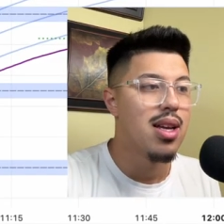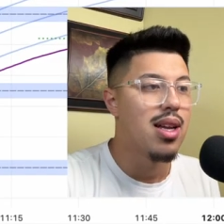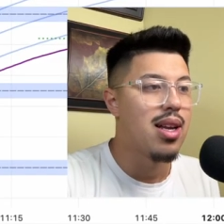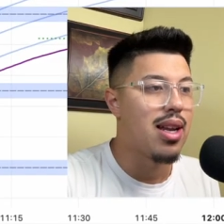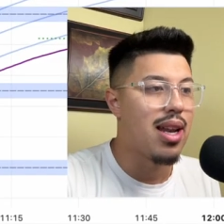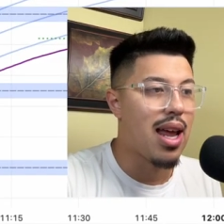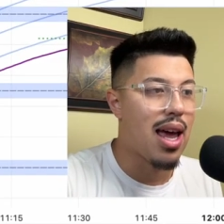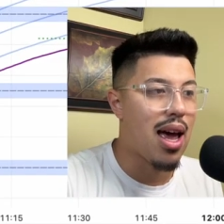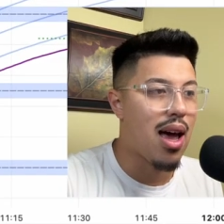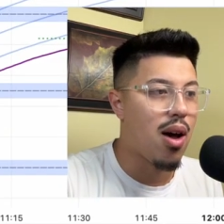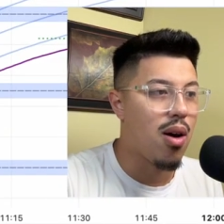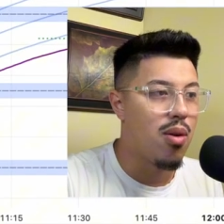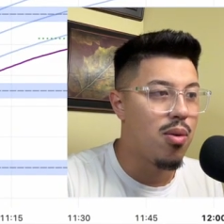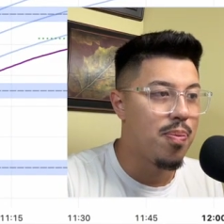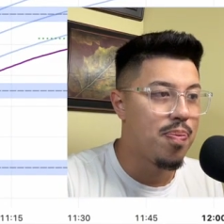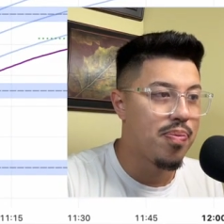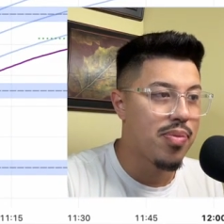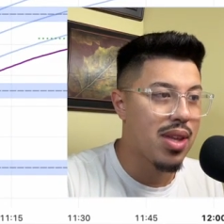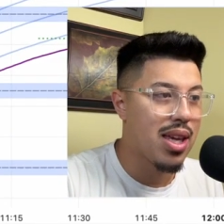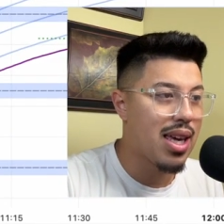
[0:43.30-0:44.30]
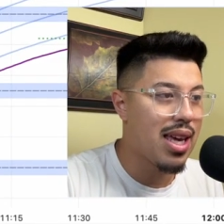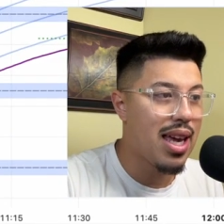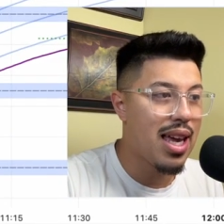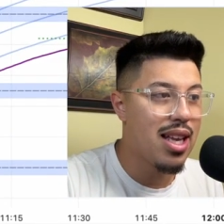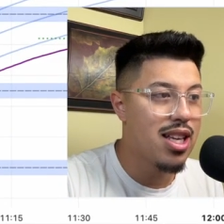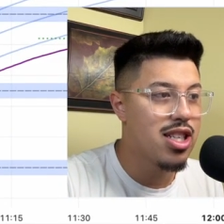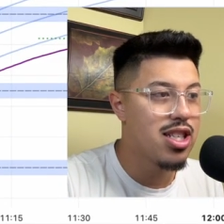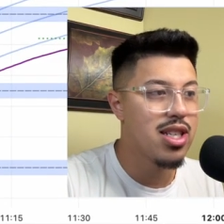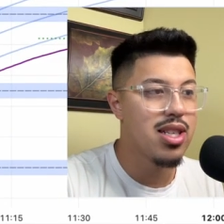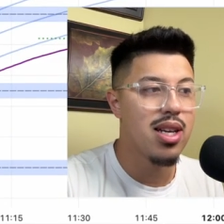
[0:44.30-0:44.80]
Now,
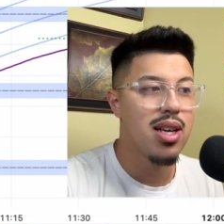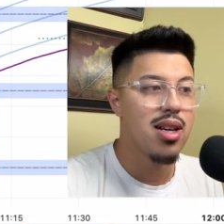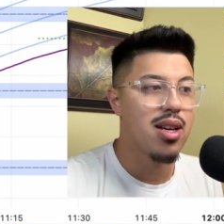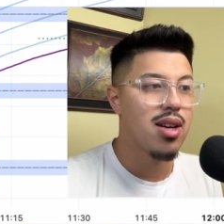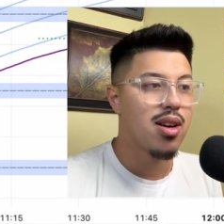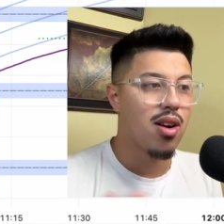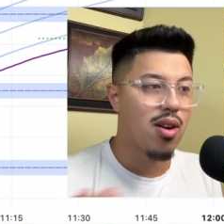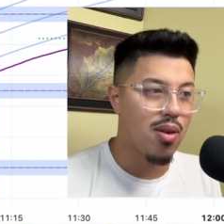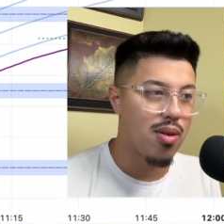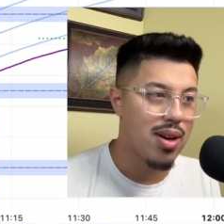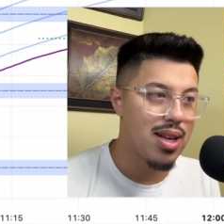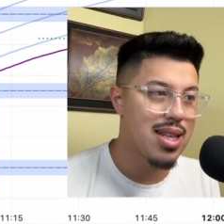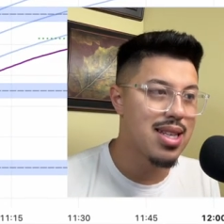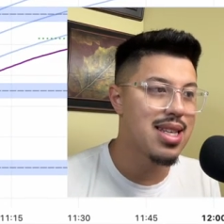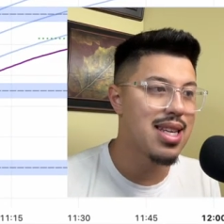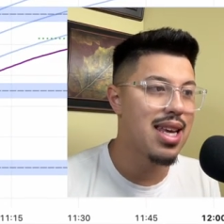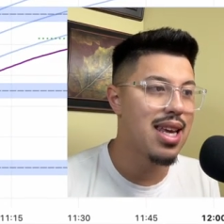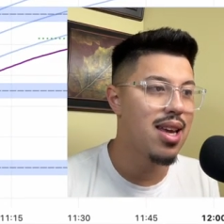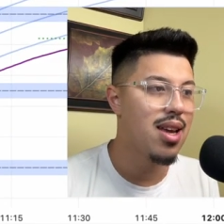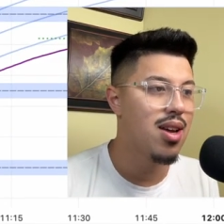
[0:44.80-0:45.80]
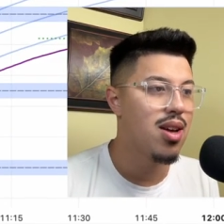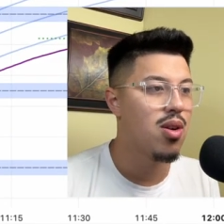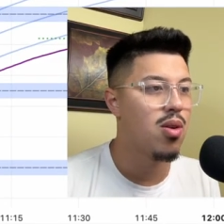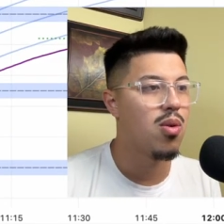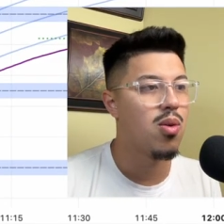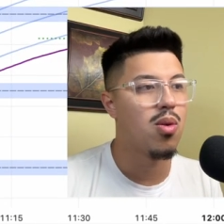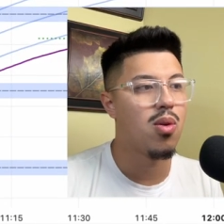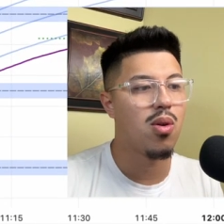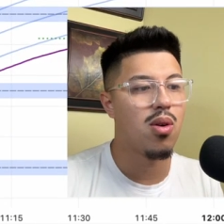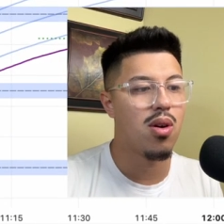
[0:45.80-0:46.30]
each currency
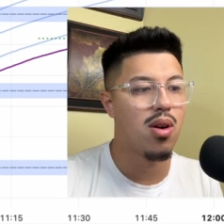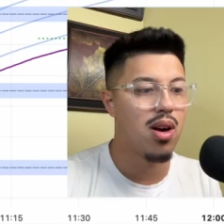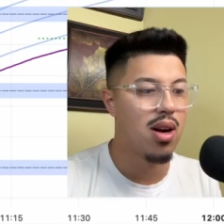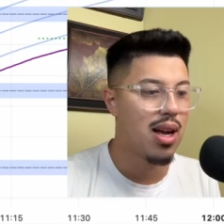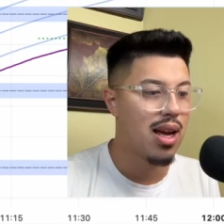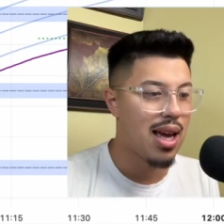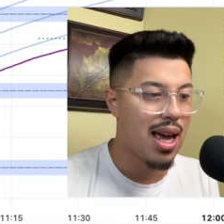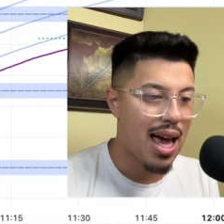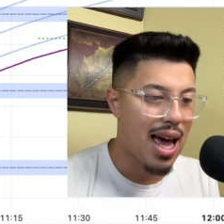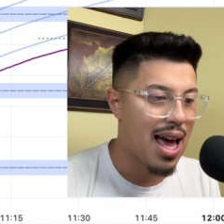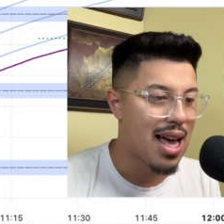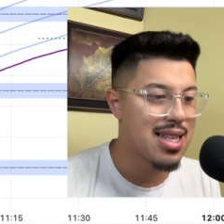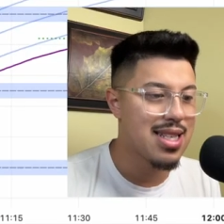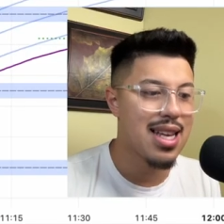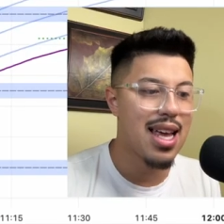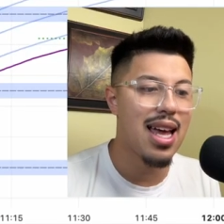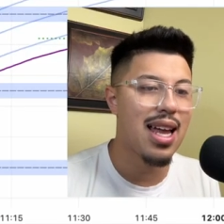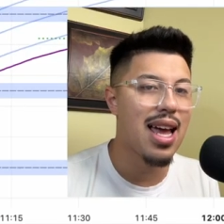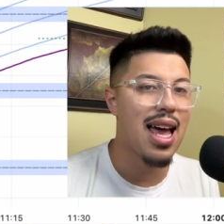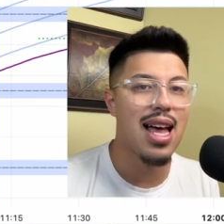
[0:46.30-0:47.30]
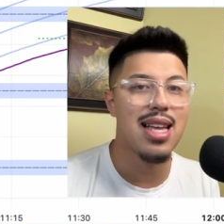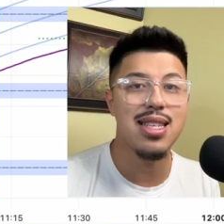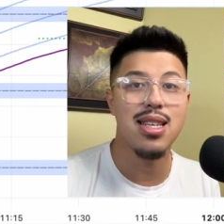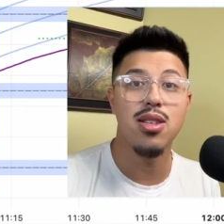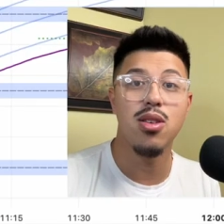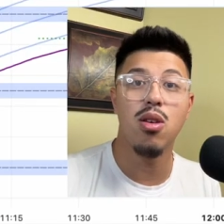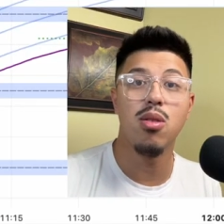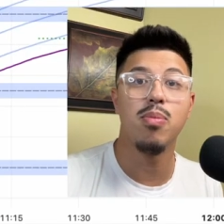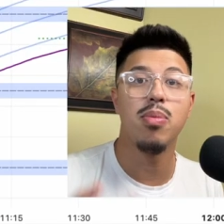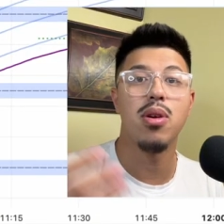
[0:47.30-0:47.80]
or asset has its
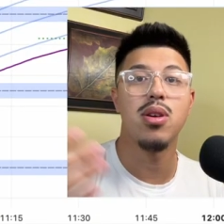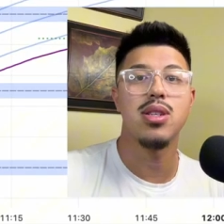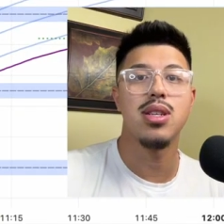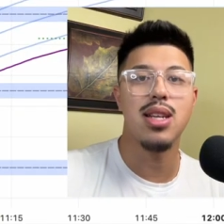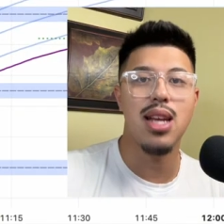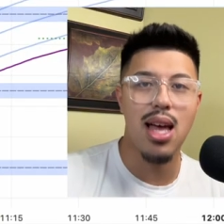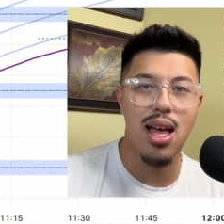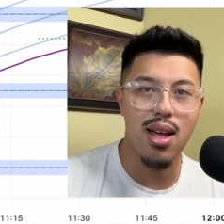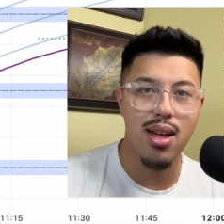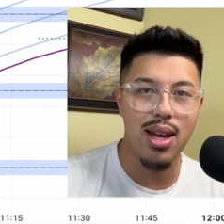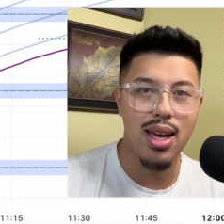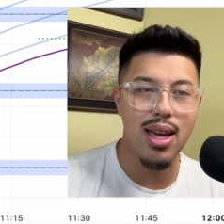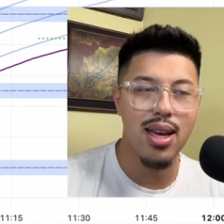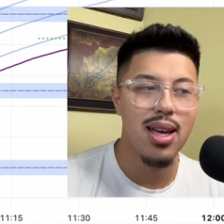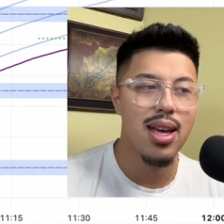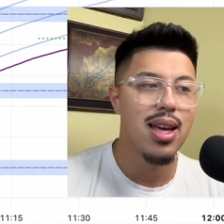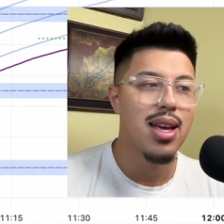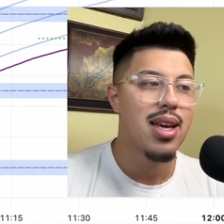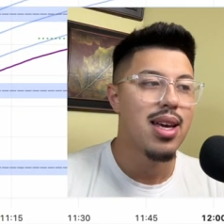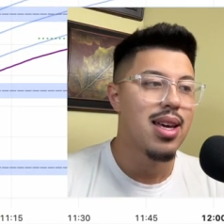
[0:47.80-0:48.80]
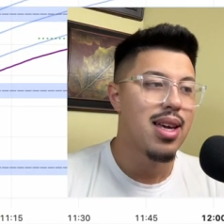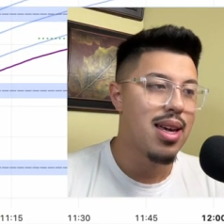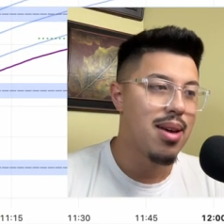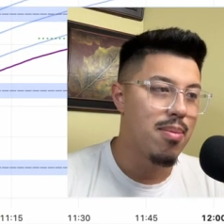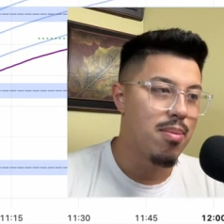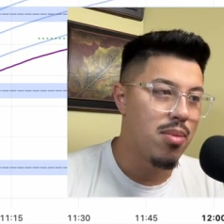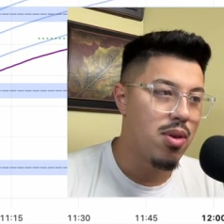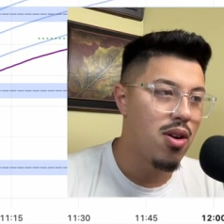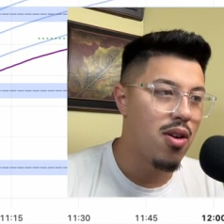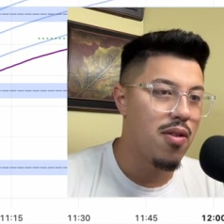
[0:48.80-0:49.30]
own personality. It
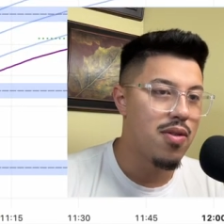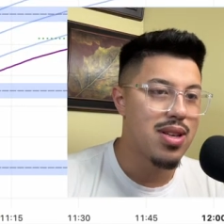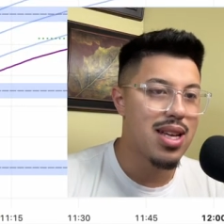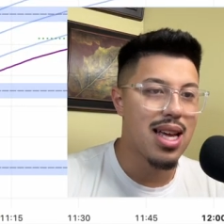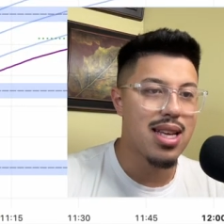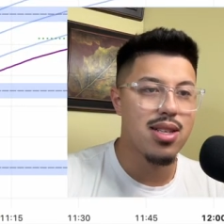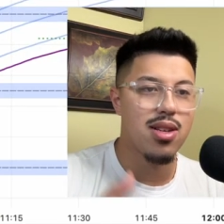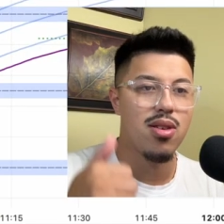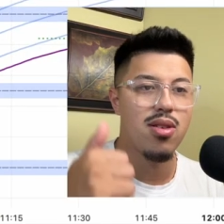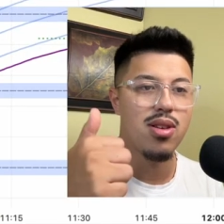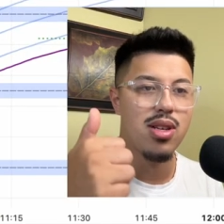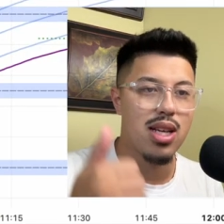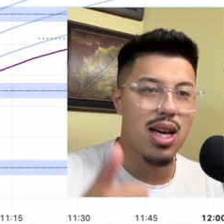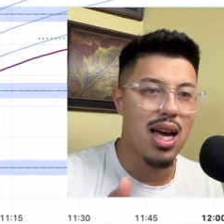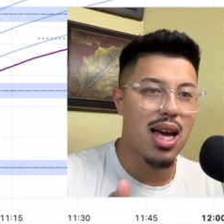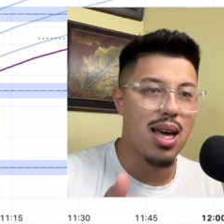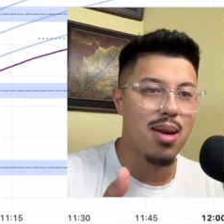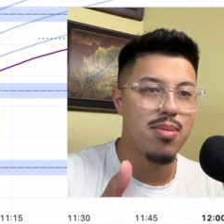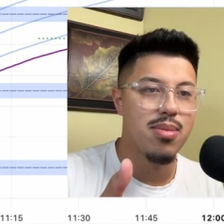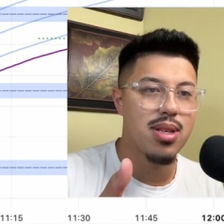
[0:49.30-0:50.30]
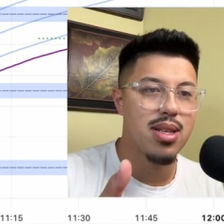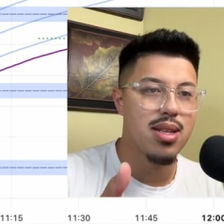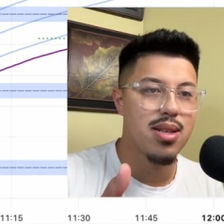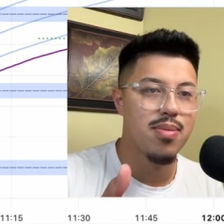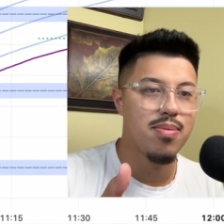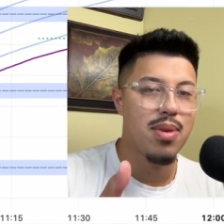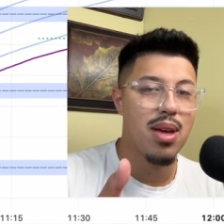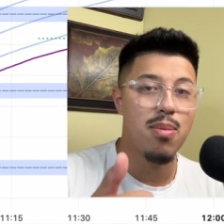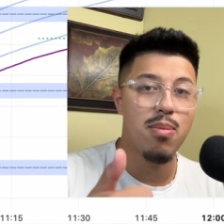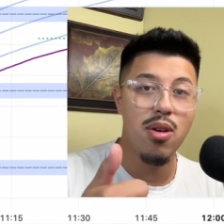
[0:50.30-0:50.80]
moves at certain times.
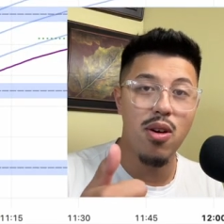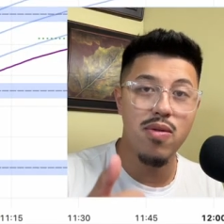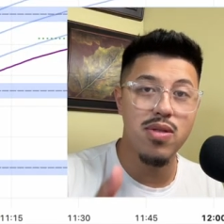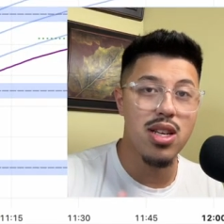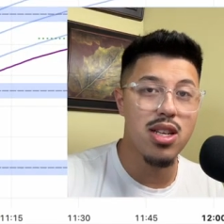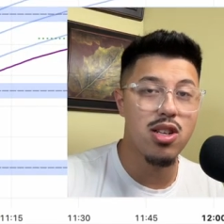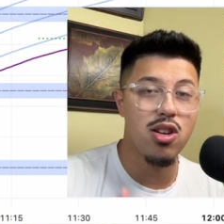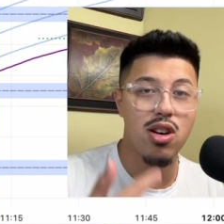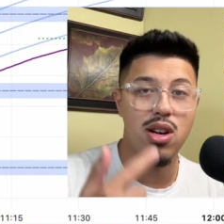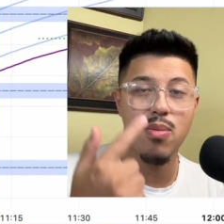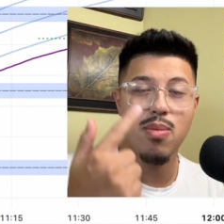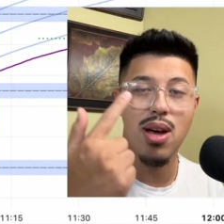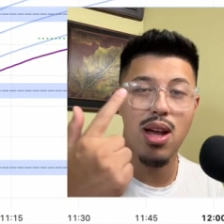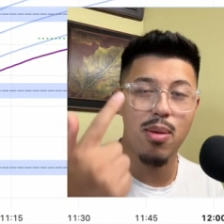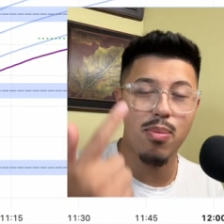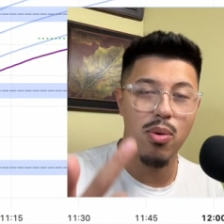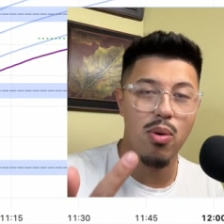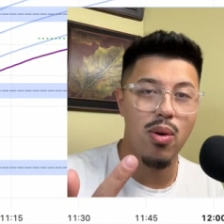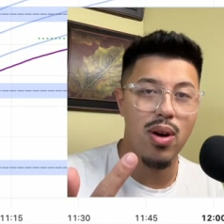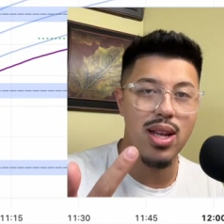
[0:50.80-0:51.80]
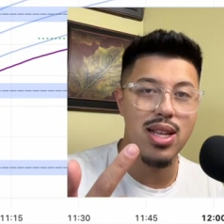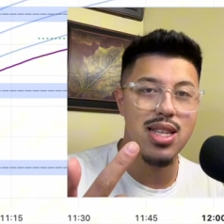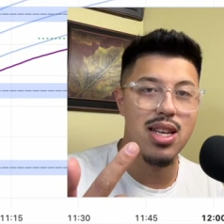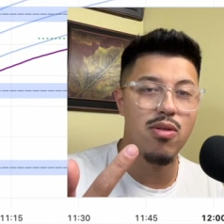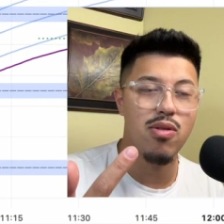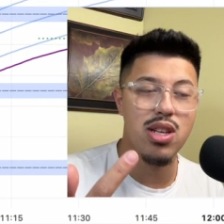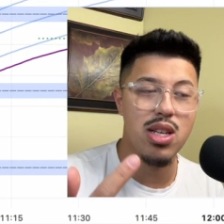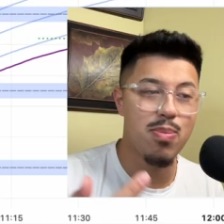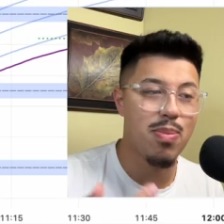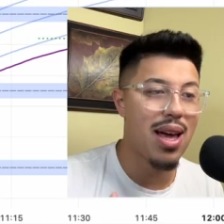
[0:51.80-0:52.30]
It moves a certain amount of points. It
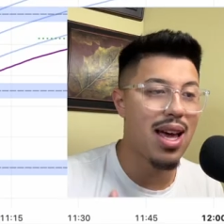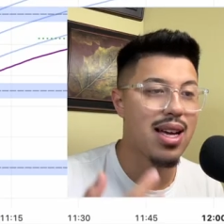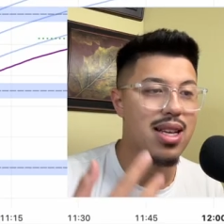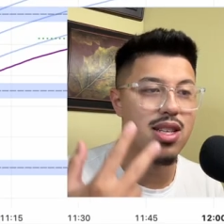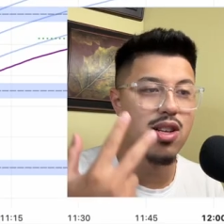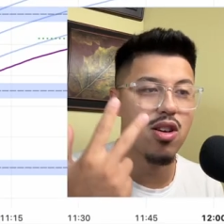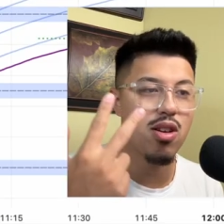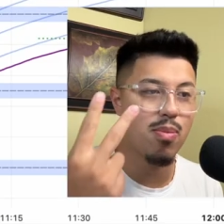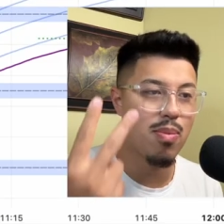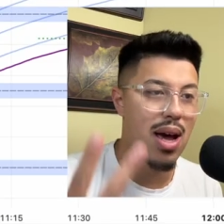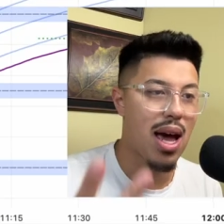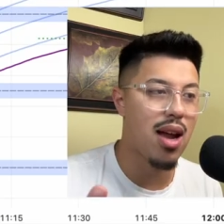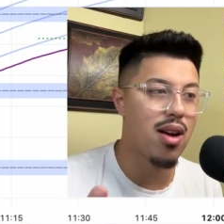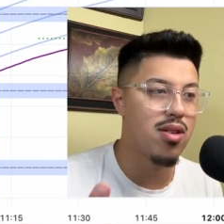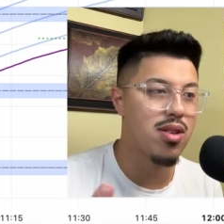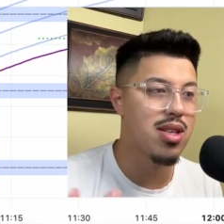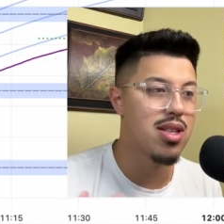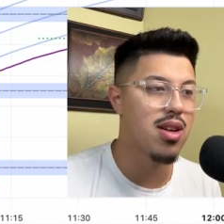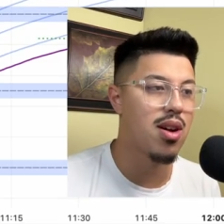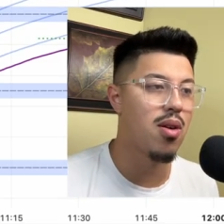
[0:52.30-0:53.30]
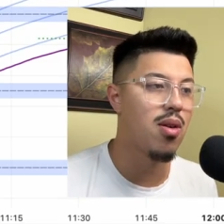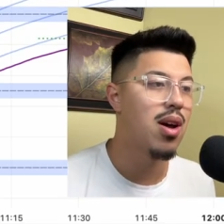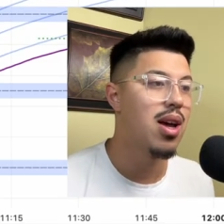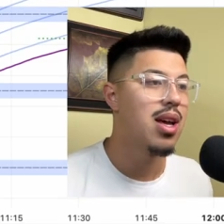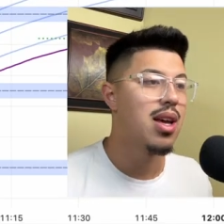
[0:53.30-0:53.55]
respects certain patterns. So